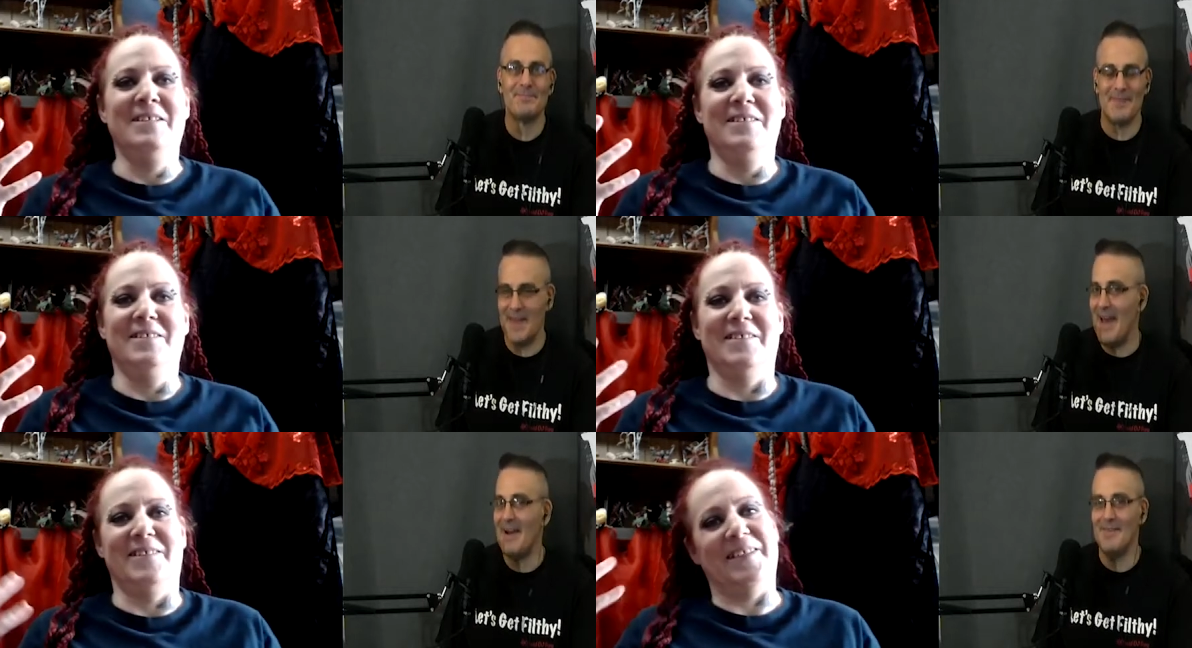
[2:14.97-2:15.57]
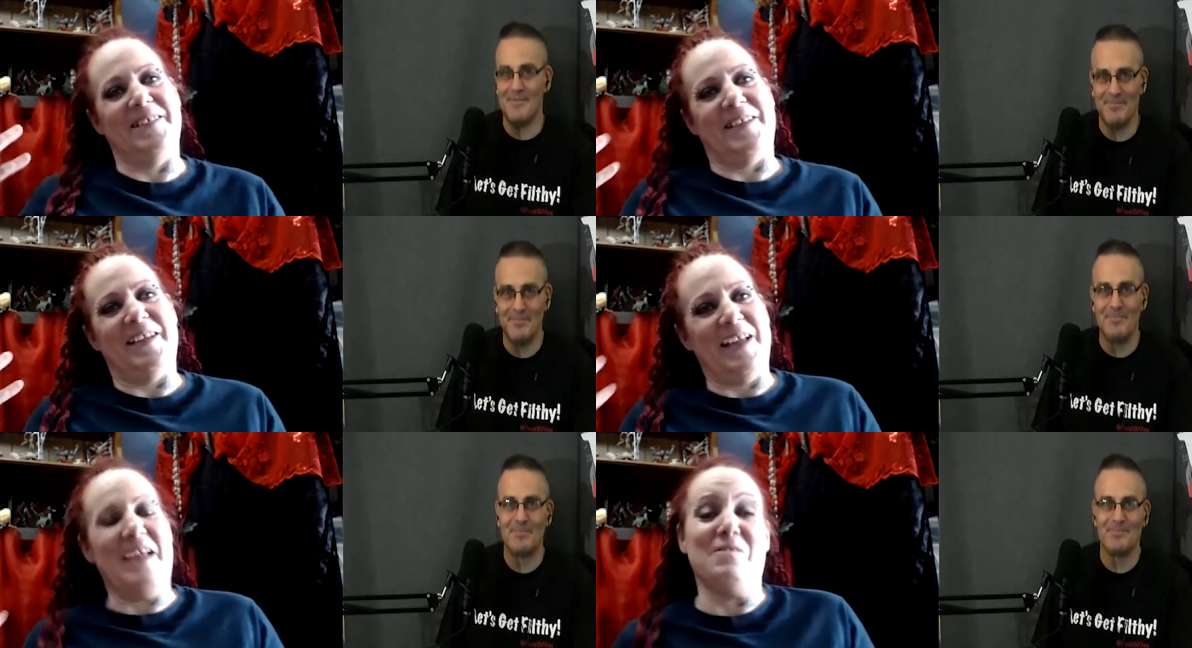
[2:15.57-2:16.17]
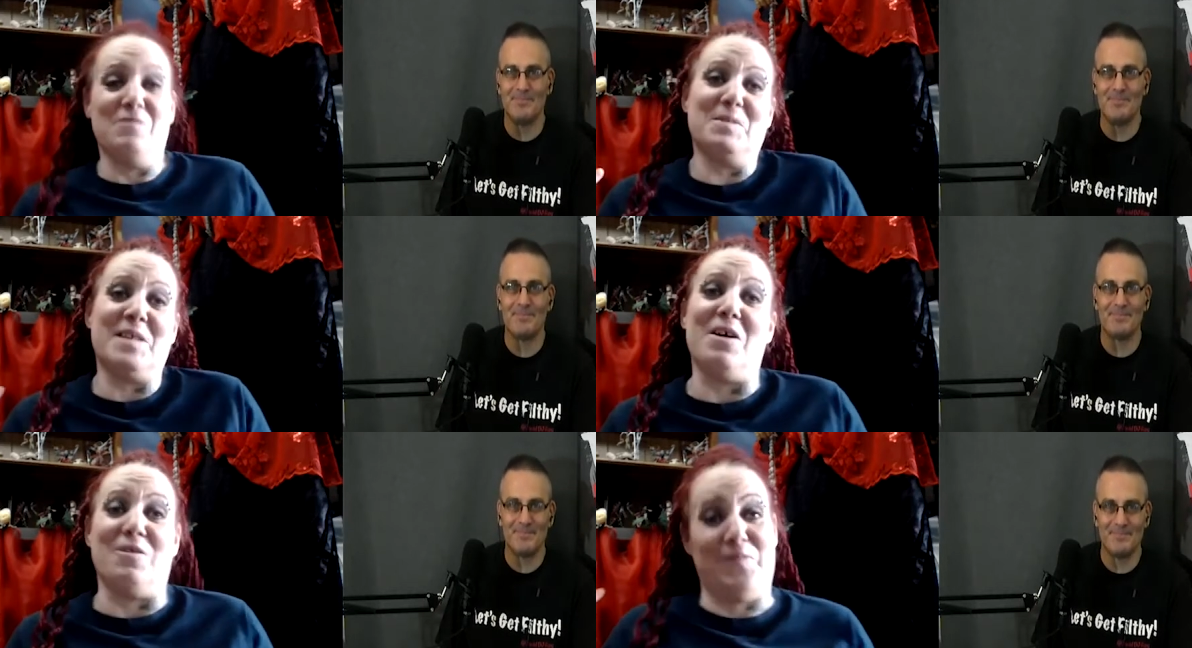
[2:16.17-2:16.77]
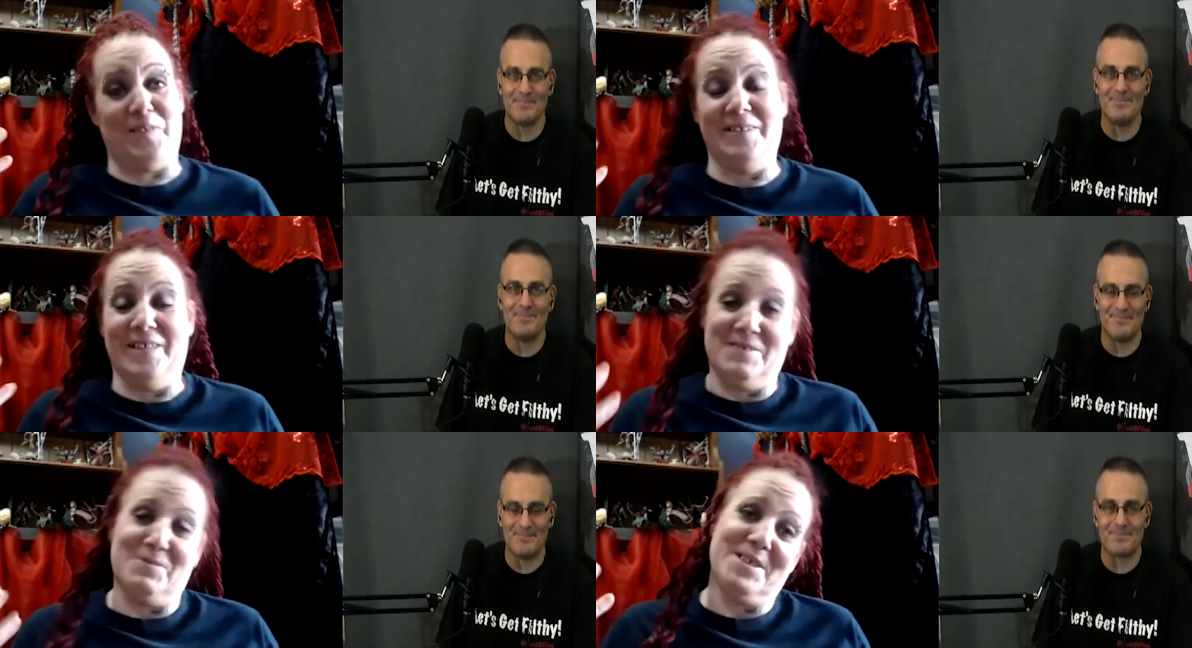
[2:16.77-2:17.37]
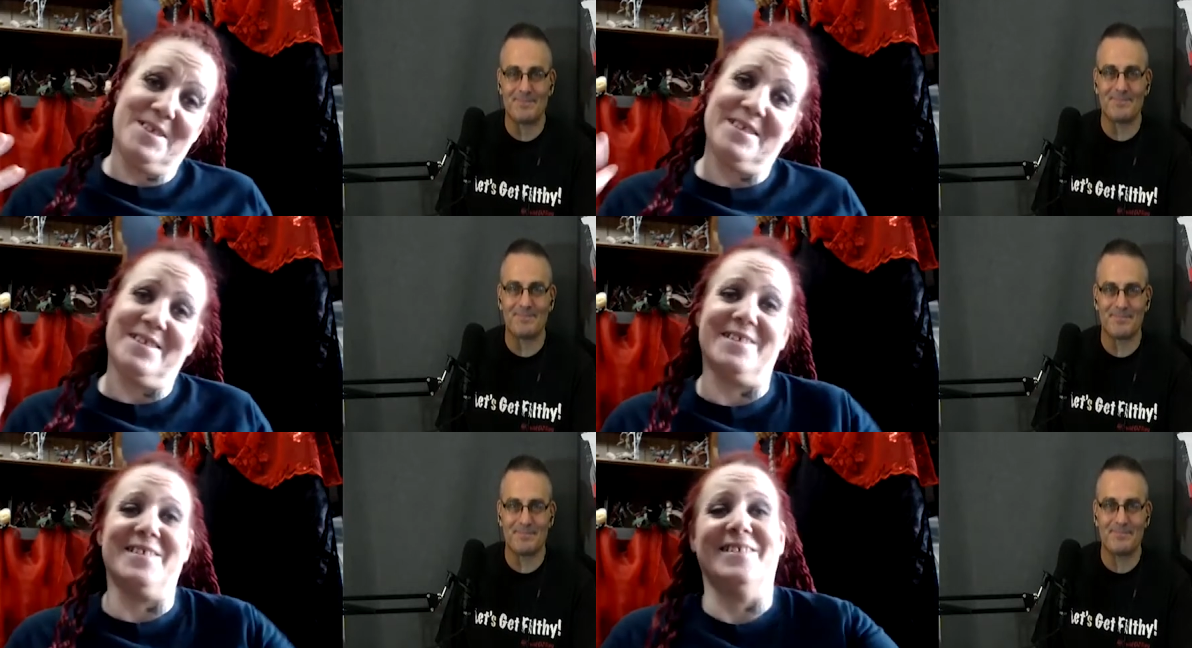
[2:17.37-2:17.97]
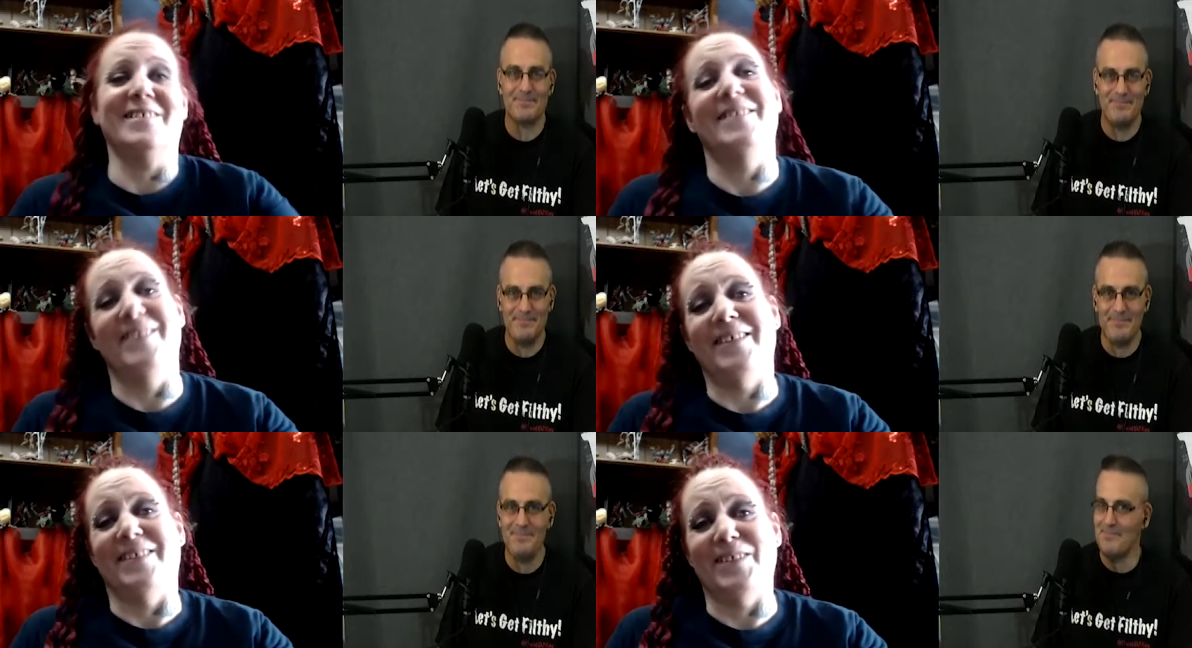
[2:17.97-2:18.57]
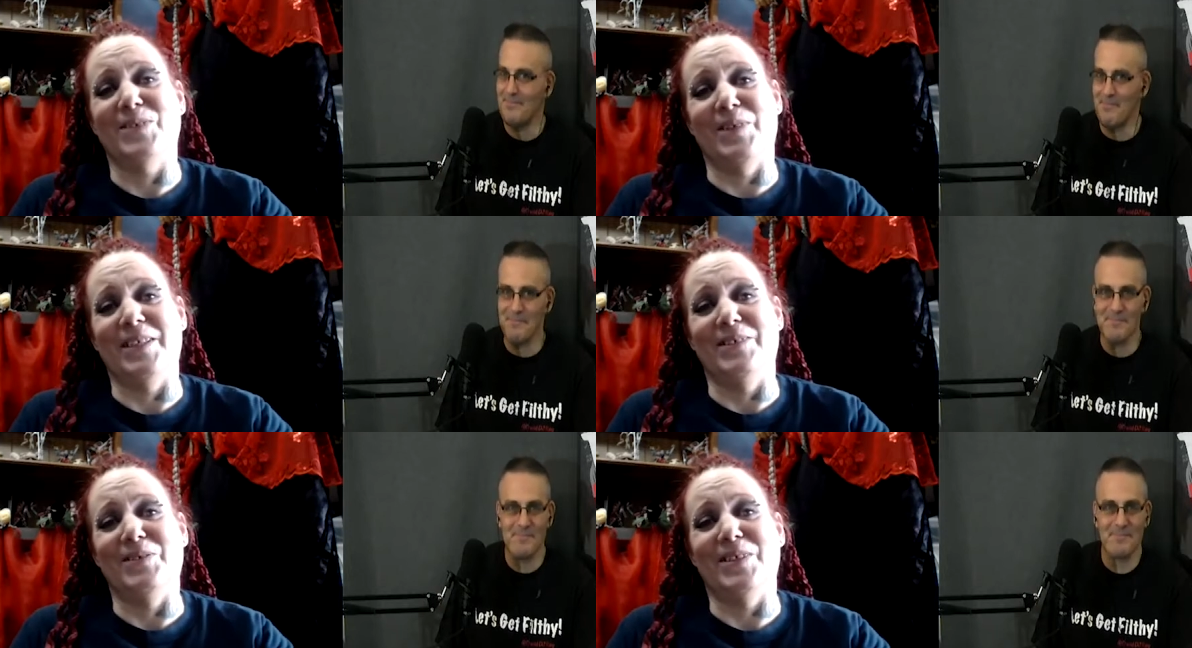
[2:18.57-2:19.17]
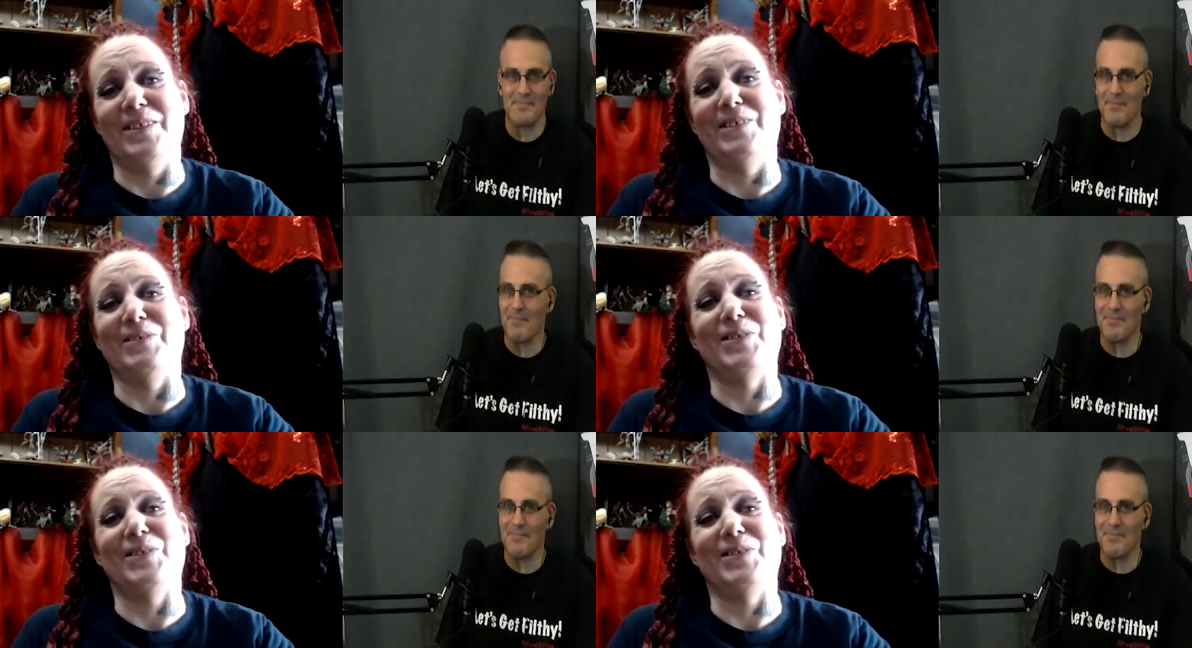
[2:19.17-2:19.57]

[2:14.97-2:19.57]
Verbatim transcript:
Speaker 1: Yeah. He a head of himself. And that was his yeah, that's what he used to do.